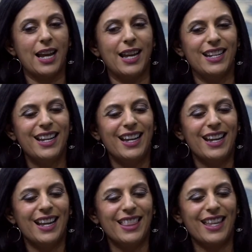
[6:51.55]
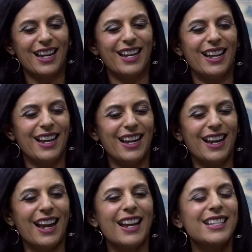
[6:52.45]
And that
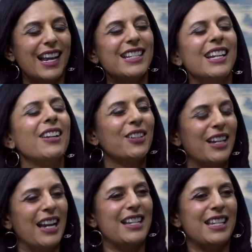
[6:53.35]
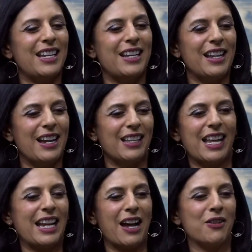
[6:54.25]
is it
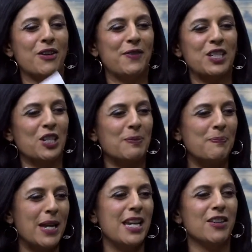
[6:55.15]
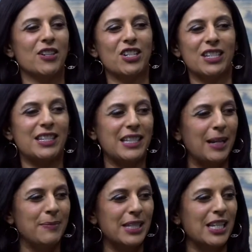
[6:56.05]
like, I don't know if it's just me or it just
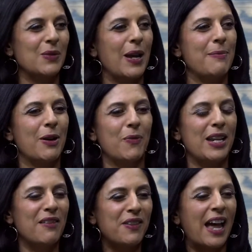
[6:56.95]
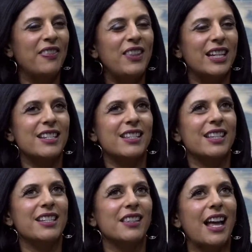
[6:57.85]
seems this way, but we have had
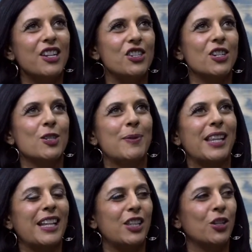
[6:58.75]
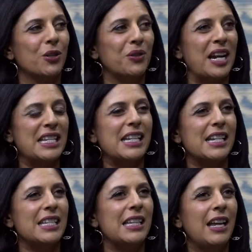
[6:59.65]
this last year has been like the
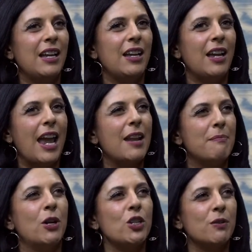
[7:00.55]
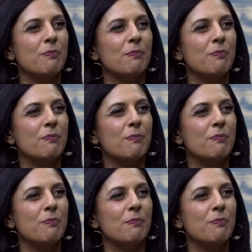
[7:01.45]
craziest and most